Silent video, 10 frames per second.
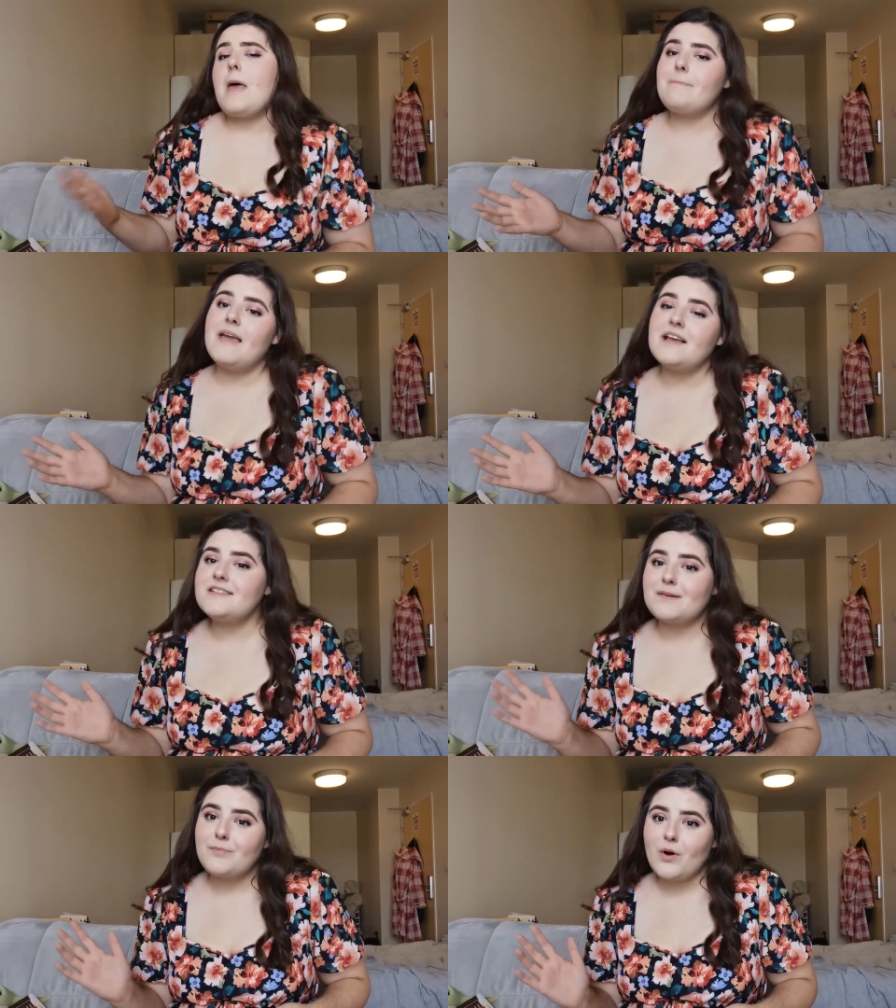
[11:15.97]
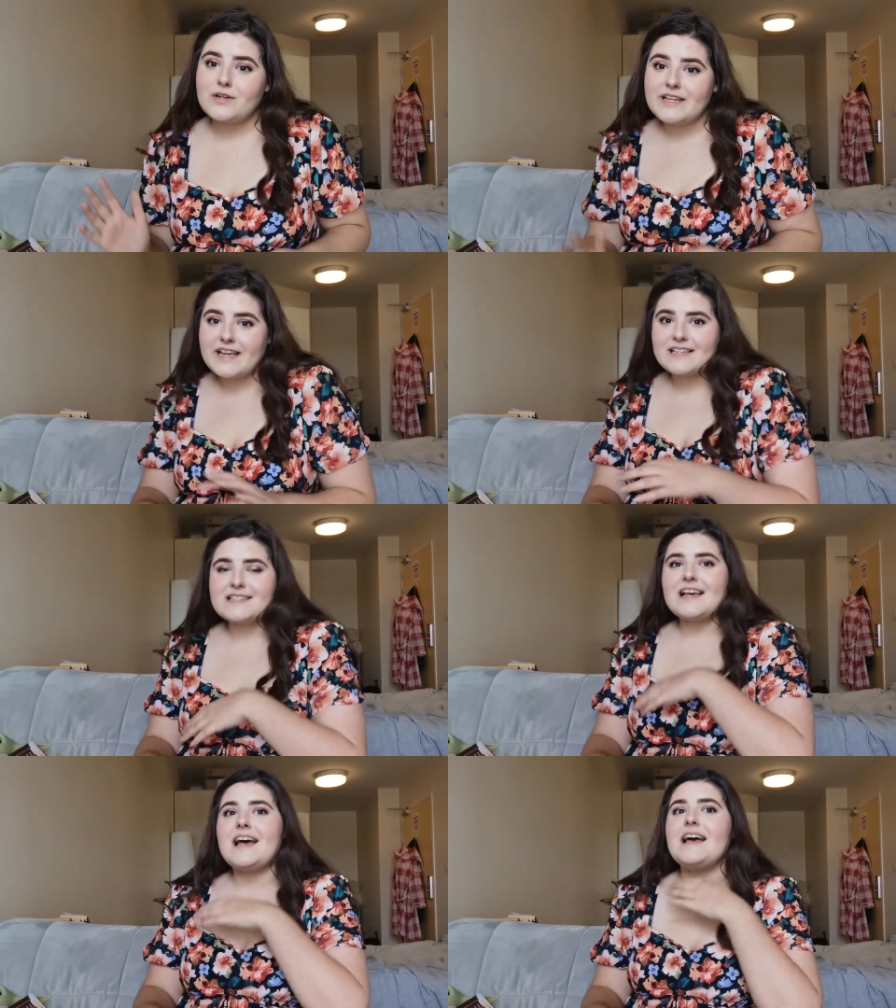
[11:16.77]
amazing
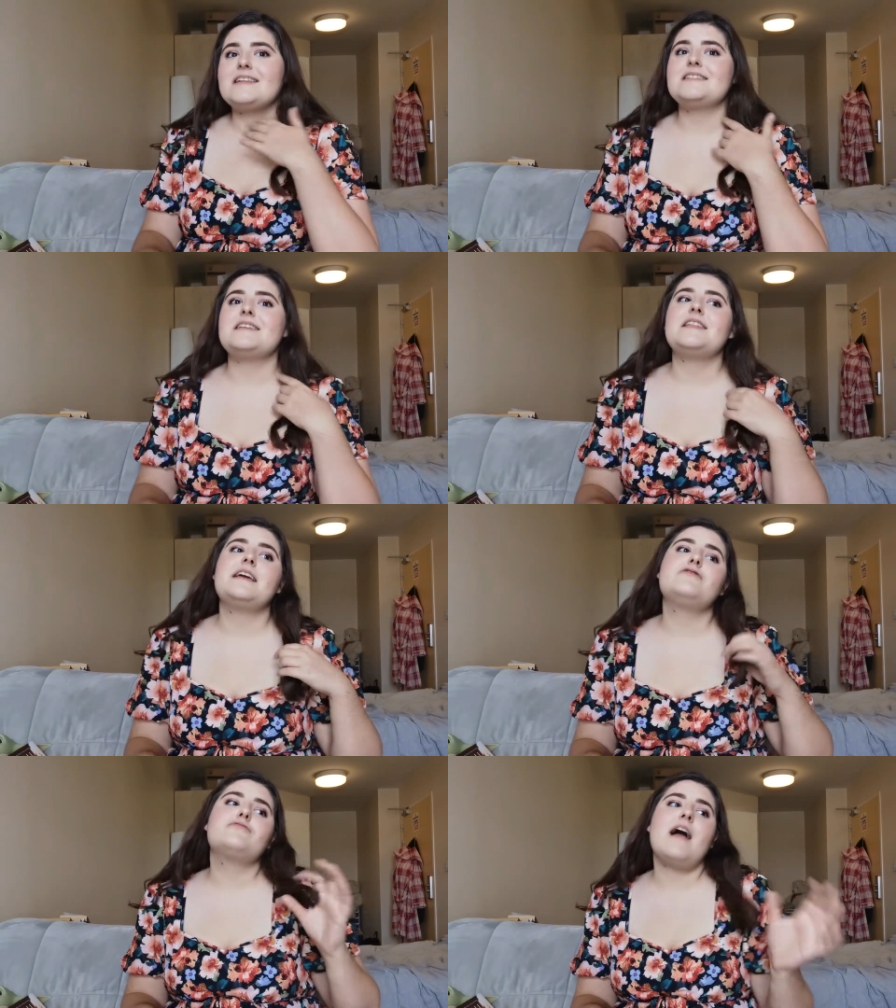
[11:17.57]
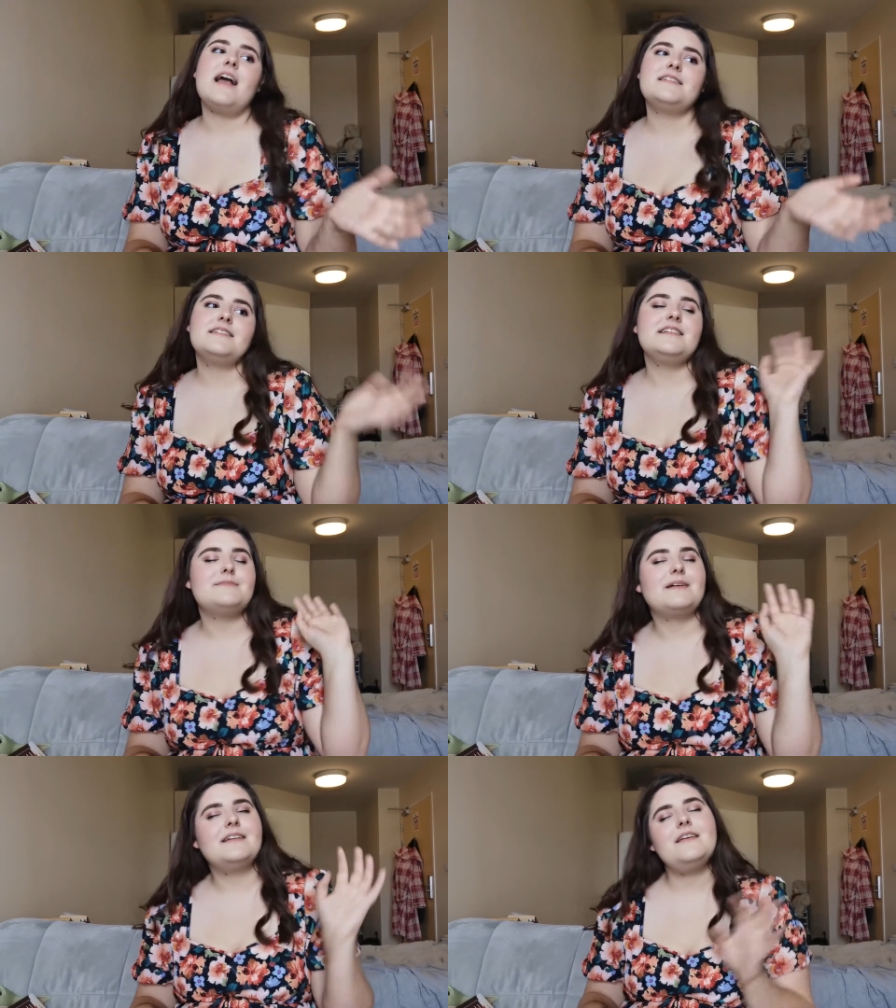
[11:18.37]
bodies, and they dress in
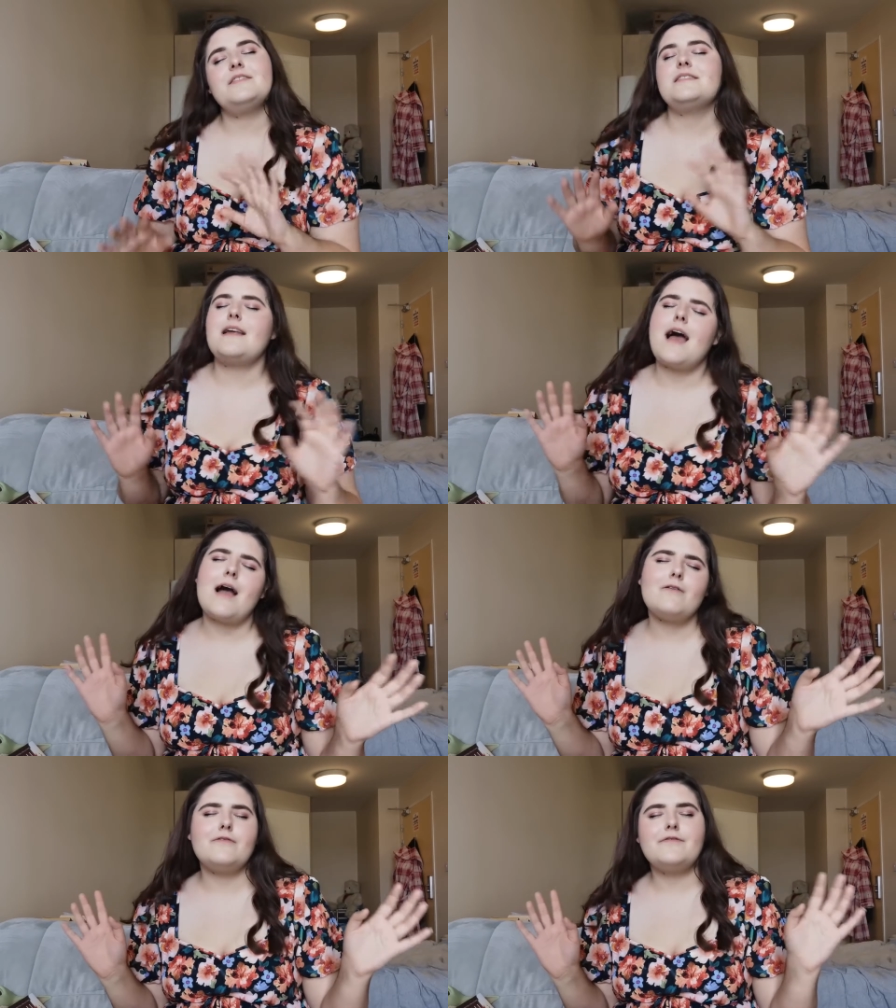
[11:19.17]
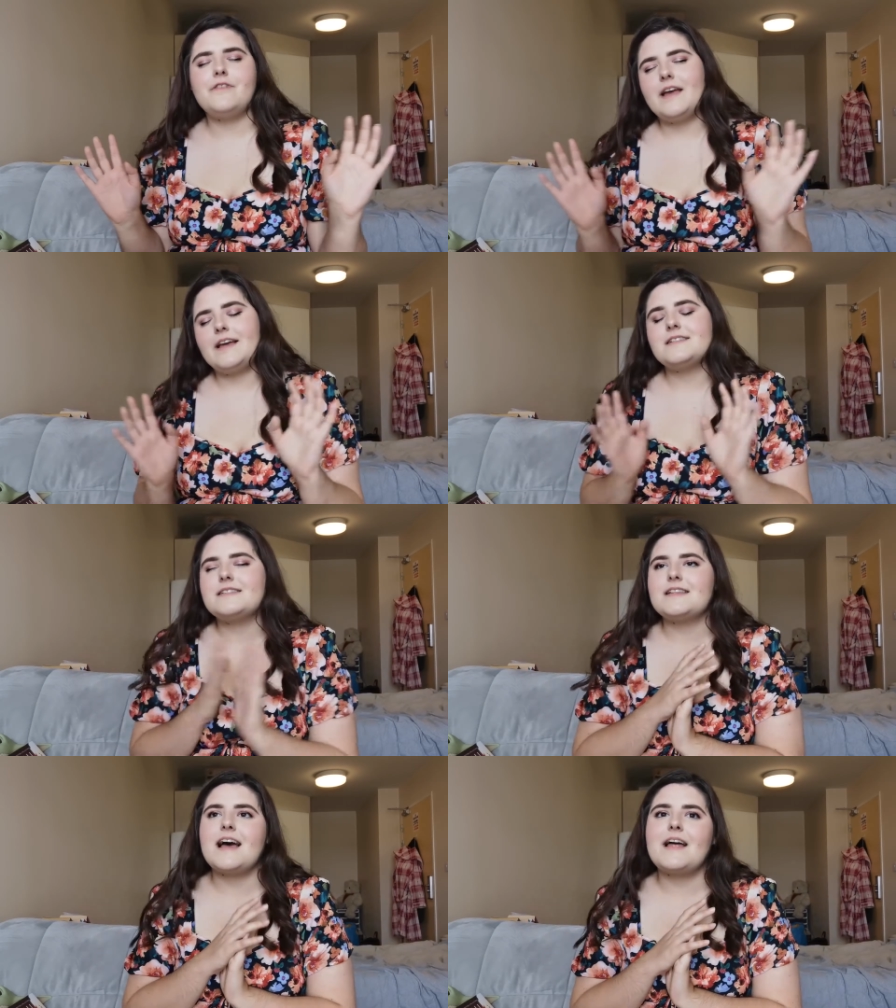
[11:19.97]
these magnificent
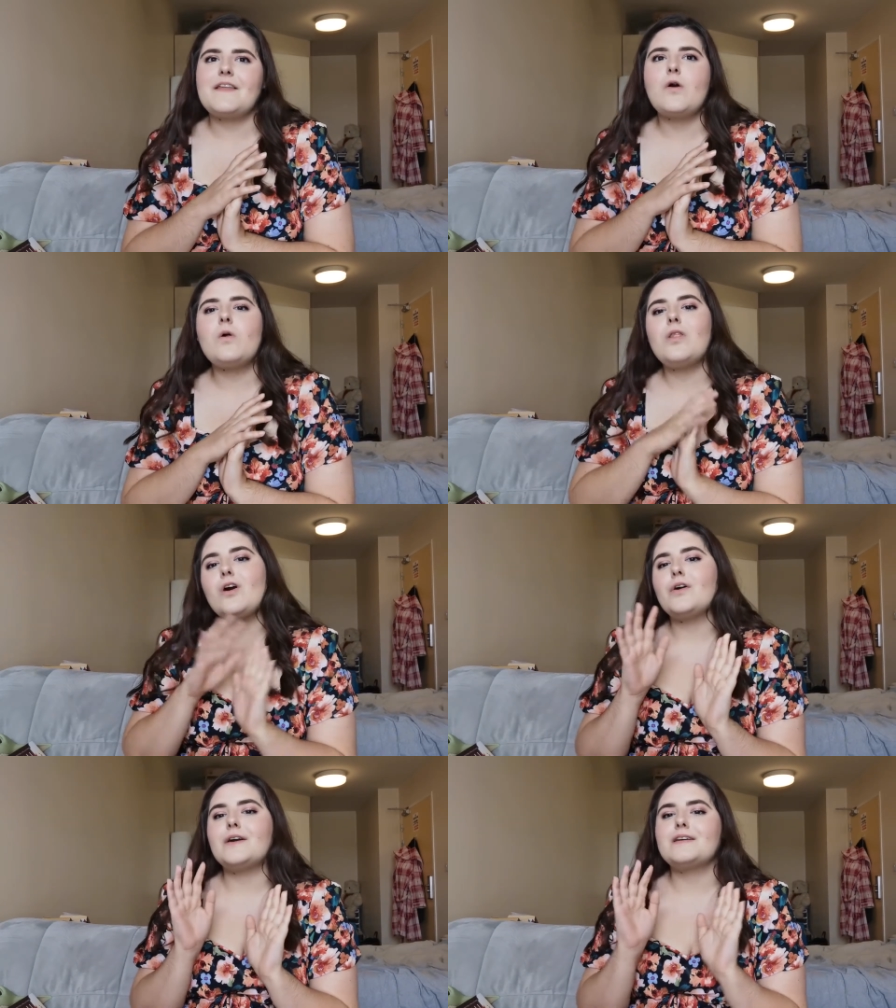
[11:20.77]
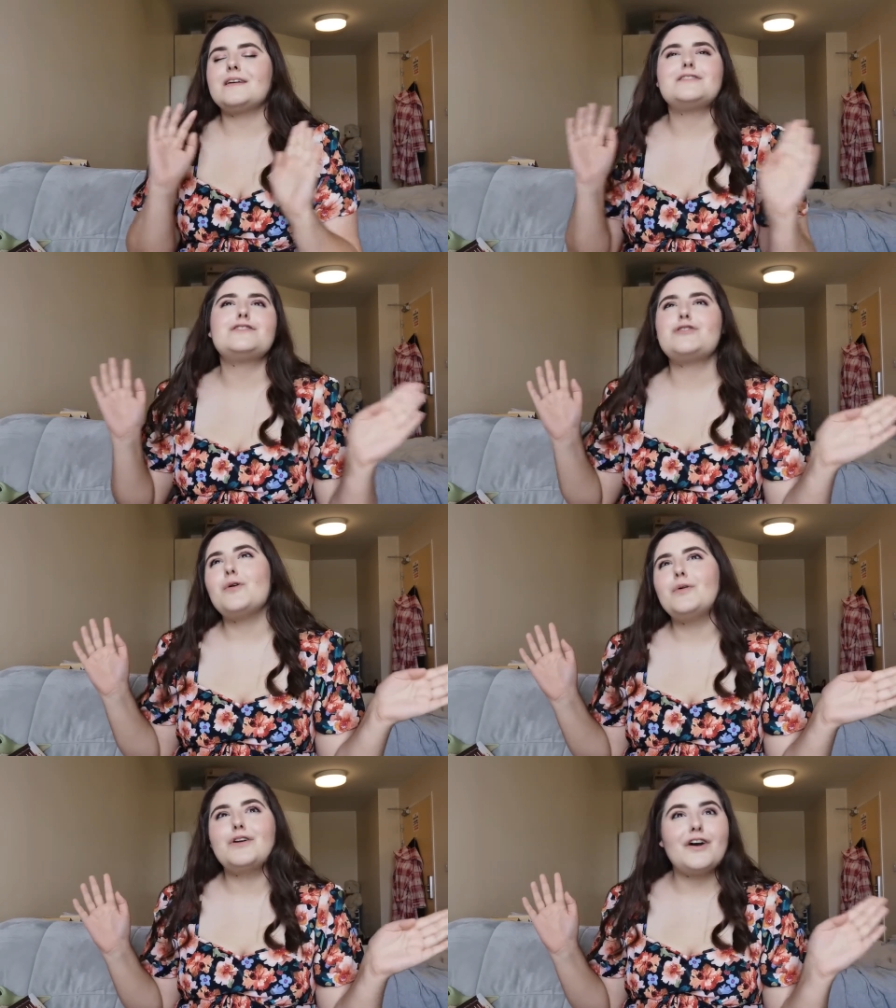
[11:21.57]
outfits, and they all look
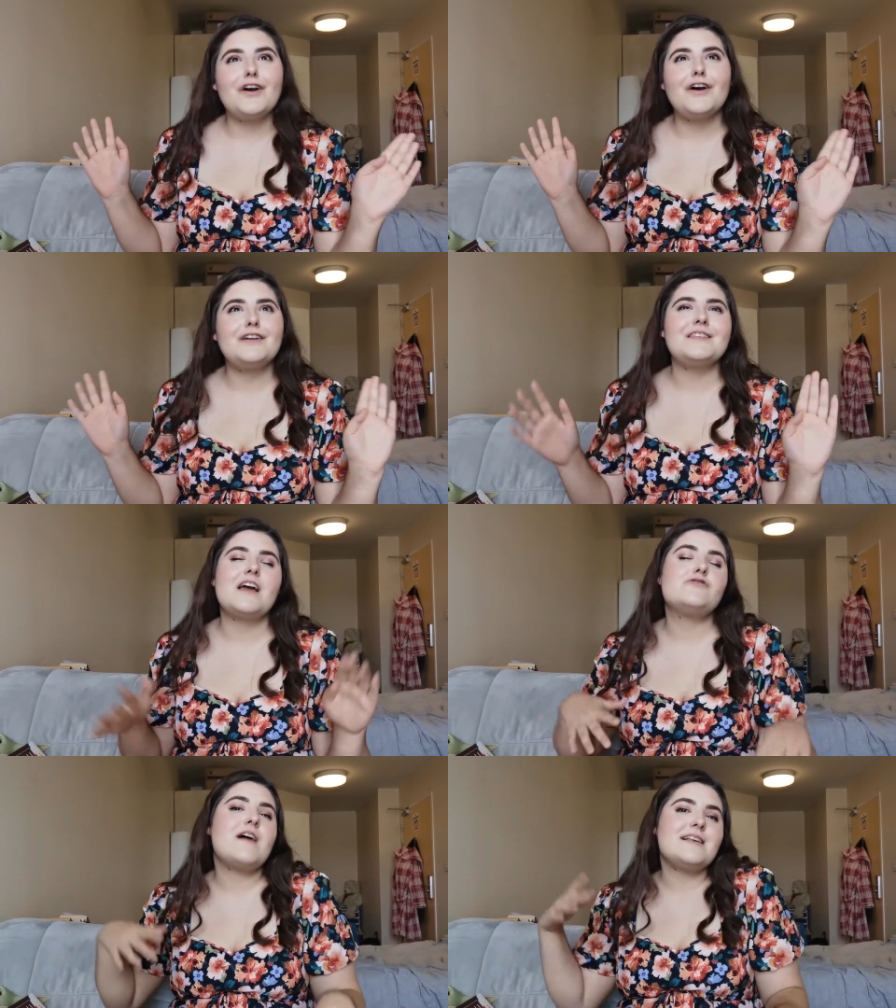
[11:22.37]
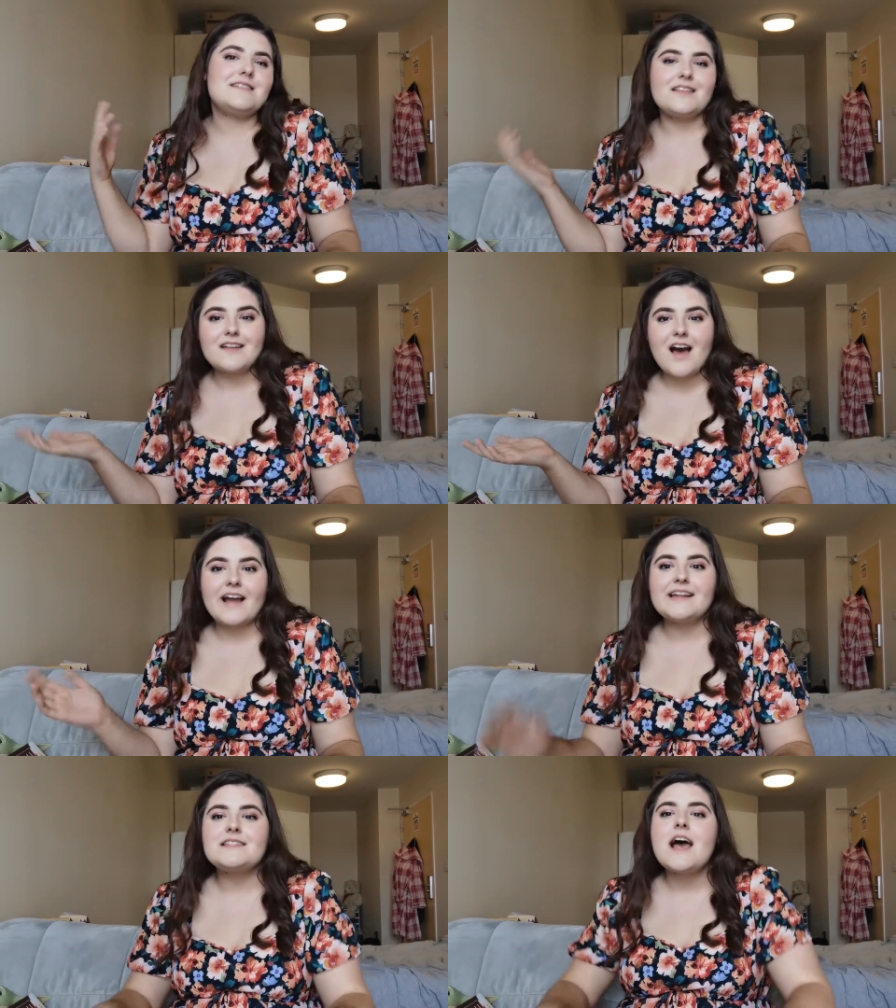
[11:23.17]
so good, and they're dressed to the
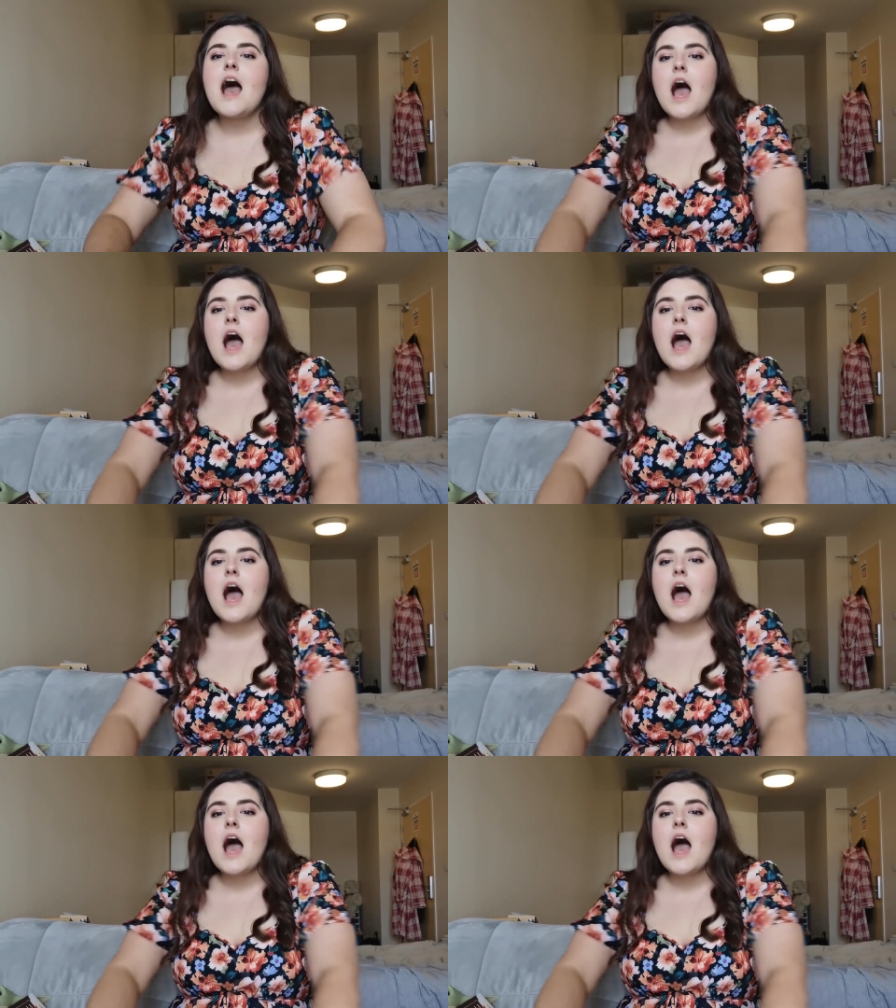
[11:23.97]
nines.